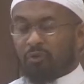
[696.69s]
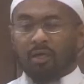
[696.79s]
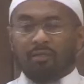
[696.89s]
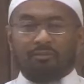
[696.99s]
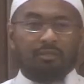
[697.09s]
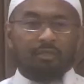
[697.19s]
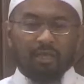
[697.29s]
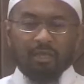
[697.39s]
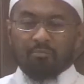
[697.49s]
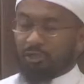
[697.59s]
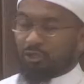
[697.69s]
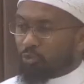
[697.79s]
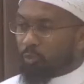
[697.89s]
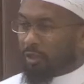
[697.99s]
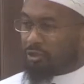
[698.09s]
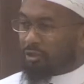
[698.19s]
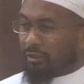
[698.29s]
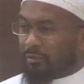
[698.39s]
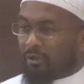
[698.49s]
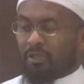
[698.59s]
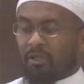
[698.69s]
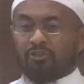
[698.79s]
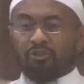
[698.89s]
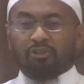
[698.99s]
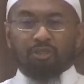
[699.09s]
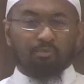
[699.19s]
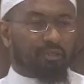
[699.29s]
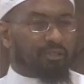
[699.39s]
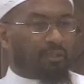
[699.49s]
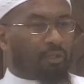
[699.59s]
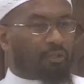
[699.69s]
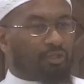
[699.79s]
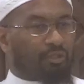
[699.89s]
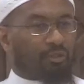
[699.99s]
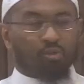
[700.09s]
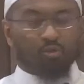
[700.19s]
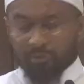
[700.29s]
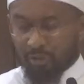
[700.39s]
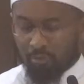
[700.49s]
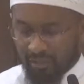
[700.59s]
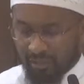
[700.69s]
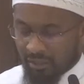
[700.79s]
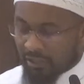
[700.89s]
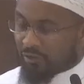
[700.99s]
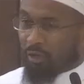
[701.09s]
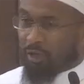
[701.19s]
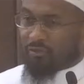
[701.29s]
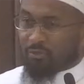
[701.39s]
not in binge watching and not just completely watching the news without making any dua